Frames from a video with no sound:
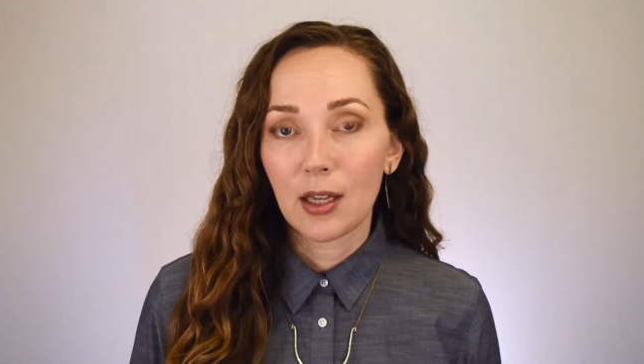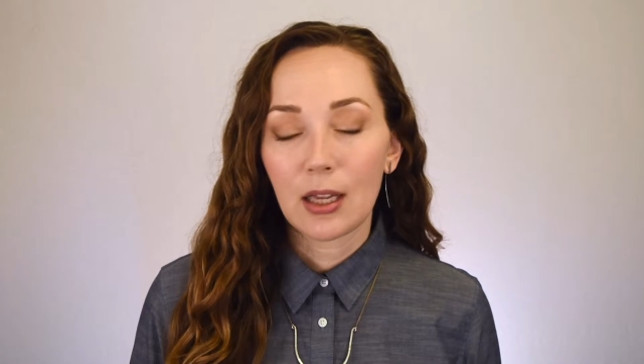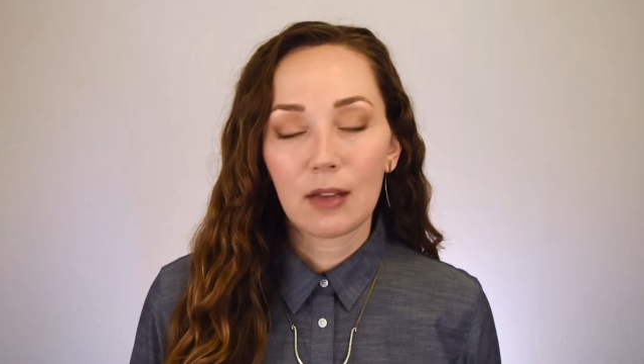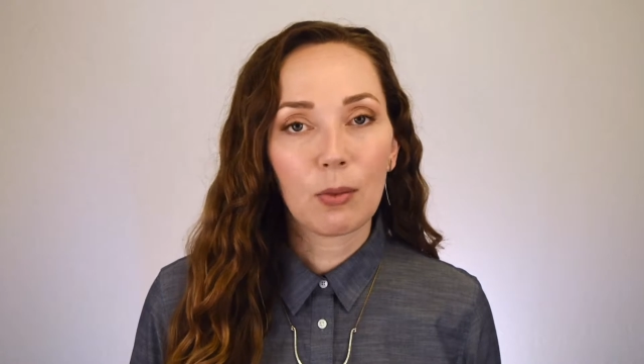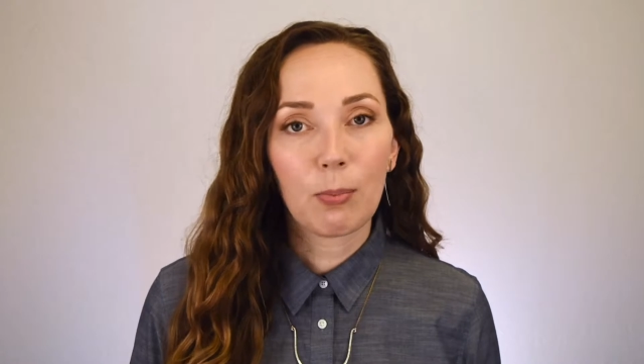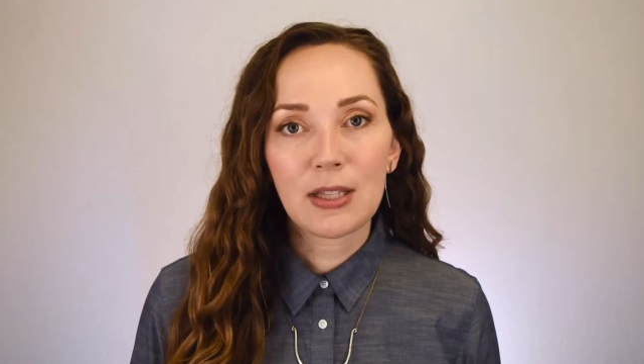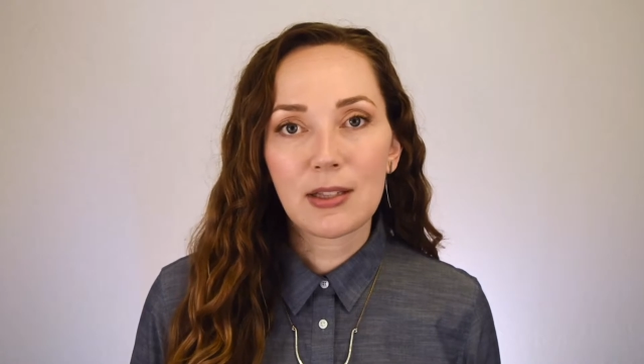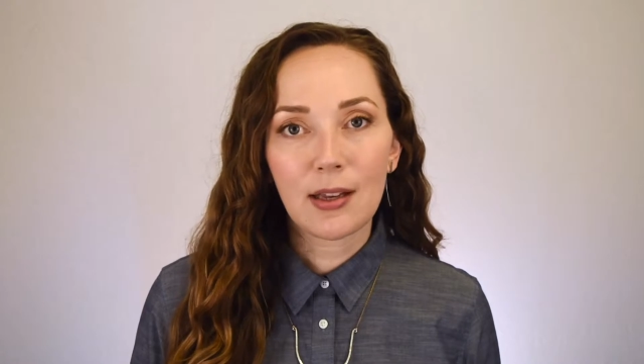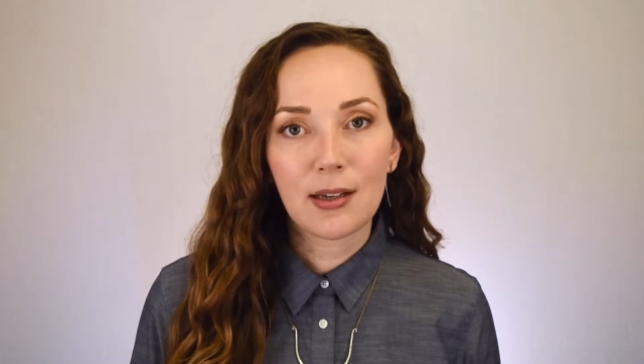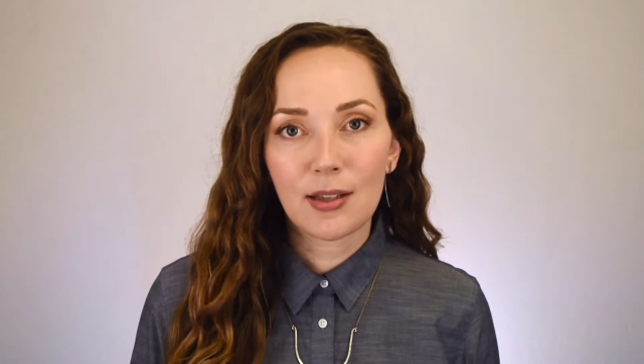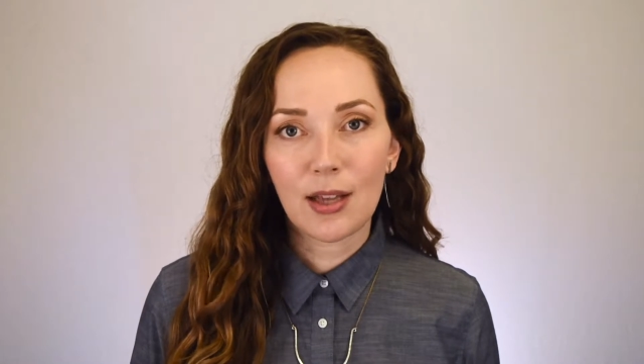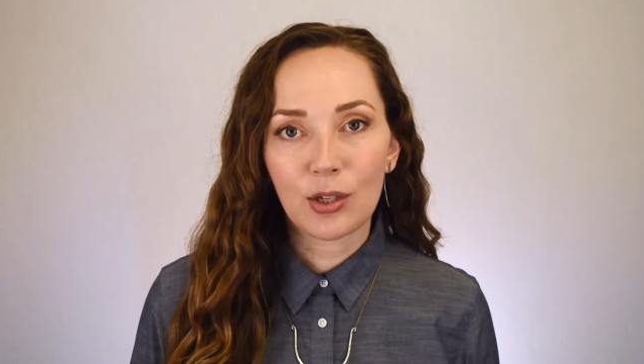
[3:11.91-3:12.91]
If the
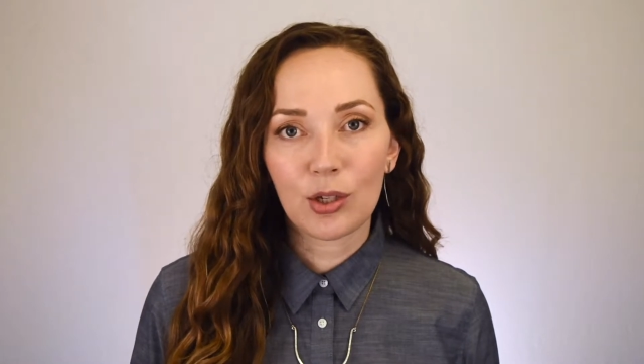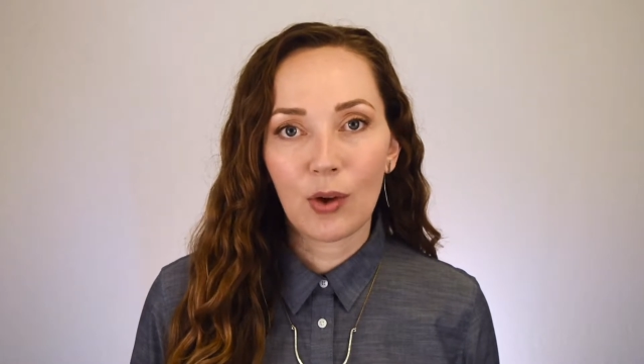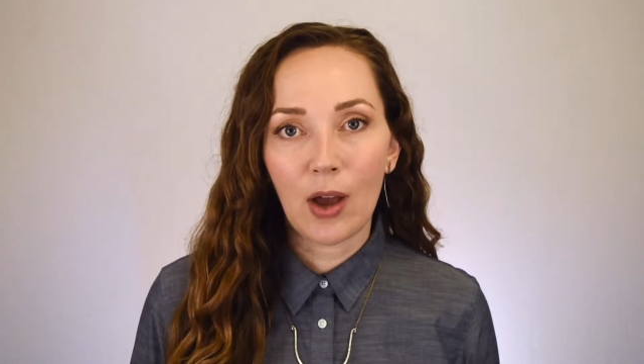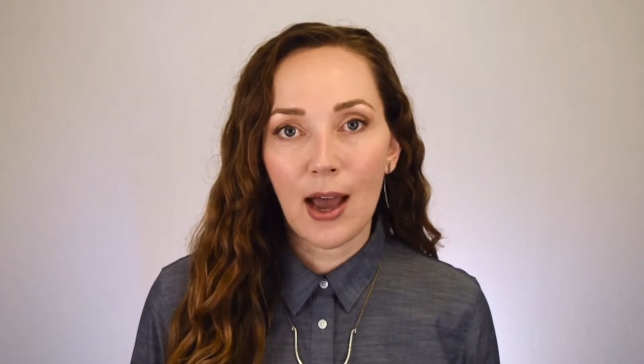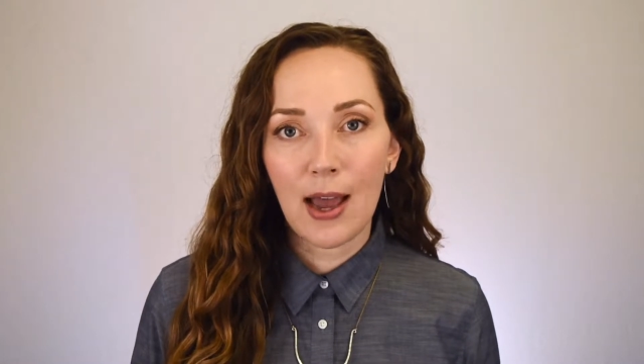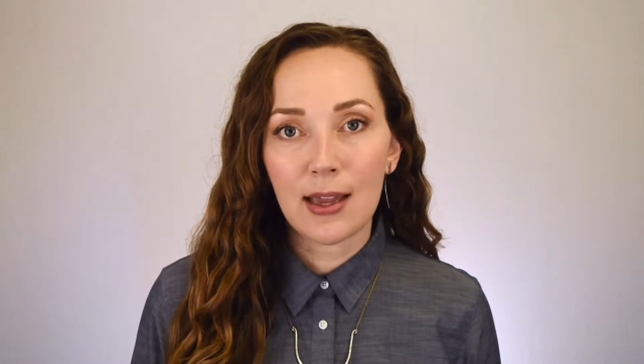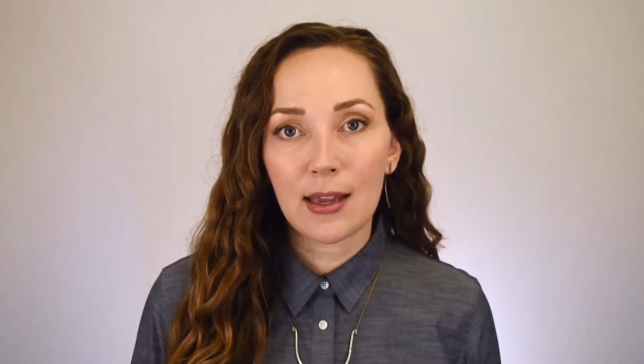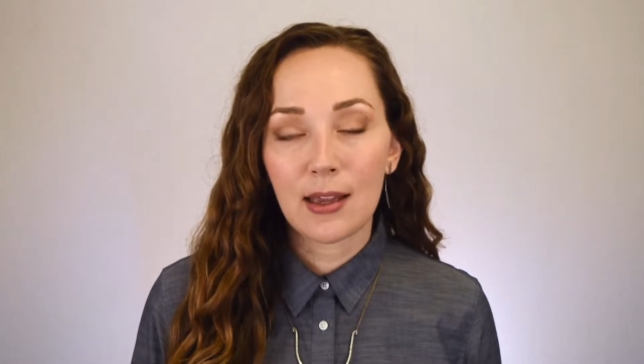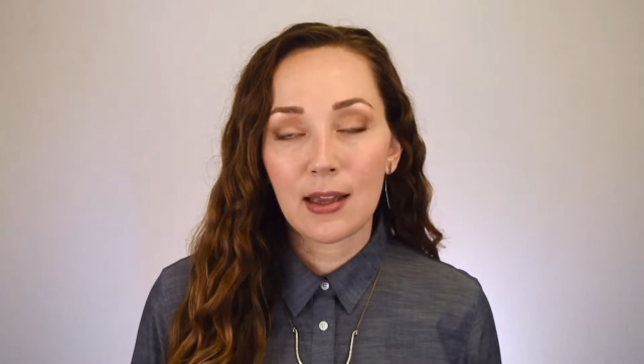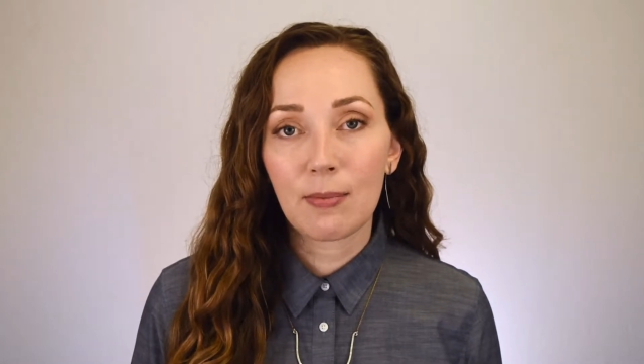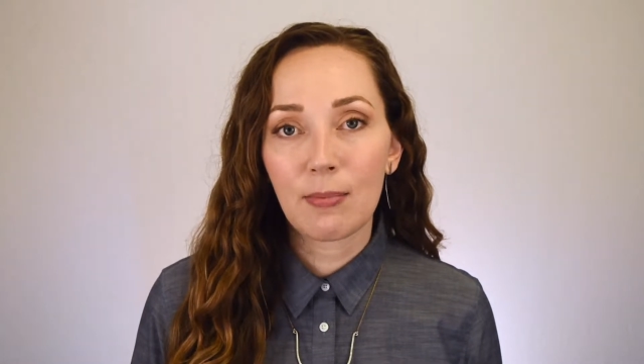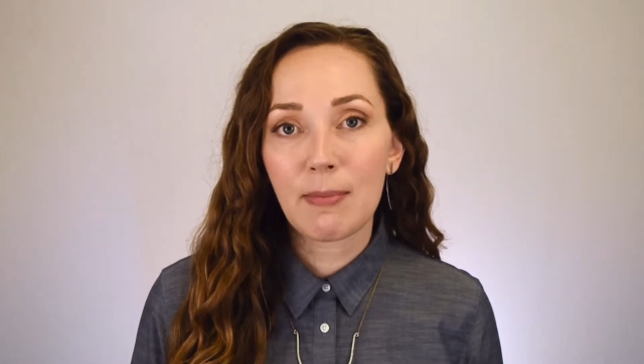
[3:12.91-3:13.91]
baseline is set too high,
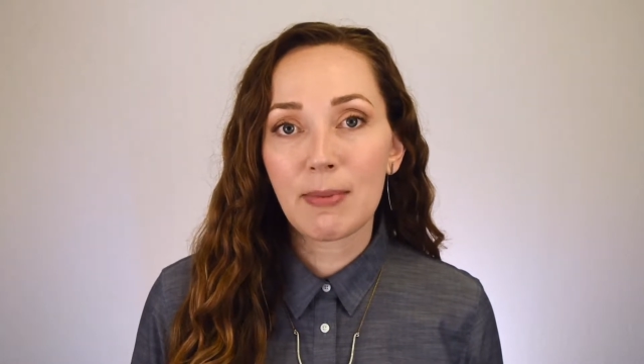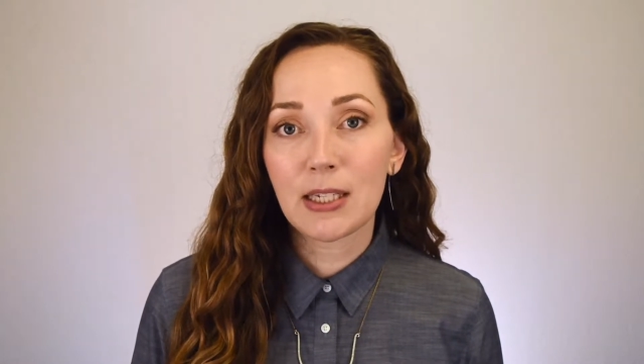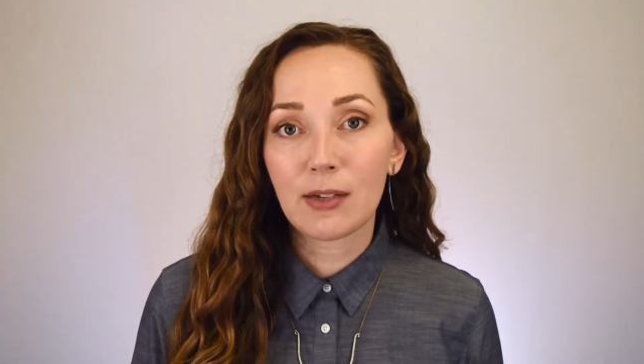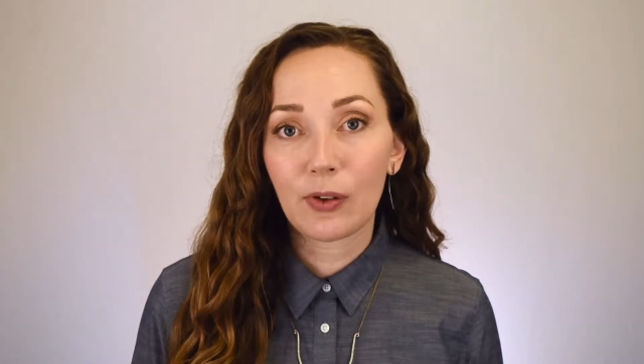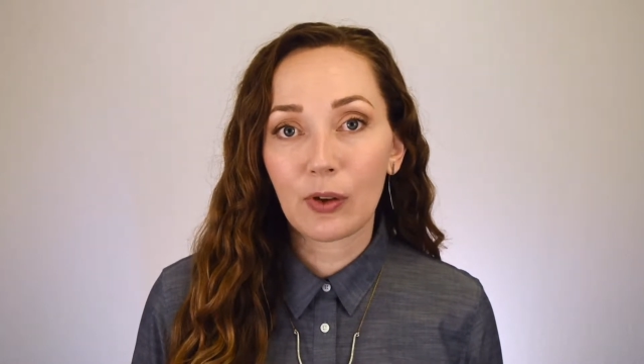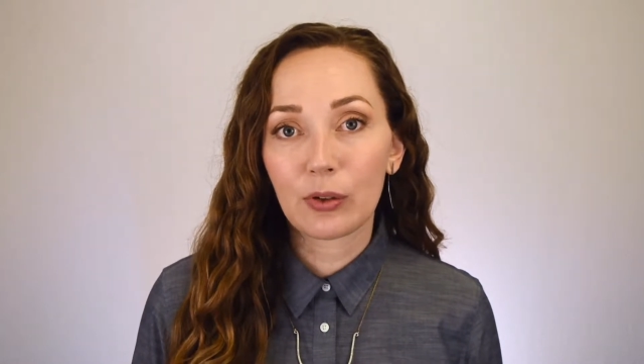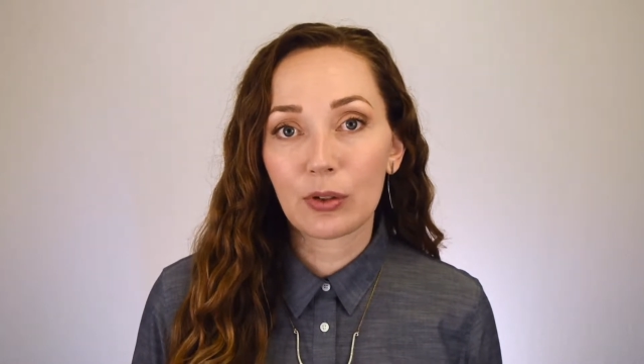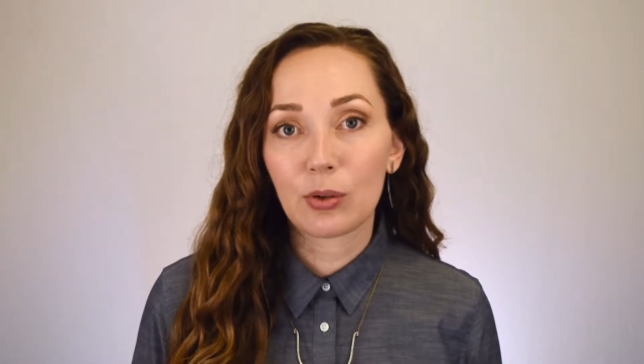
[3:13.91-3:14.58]
it may be difficult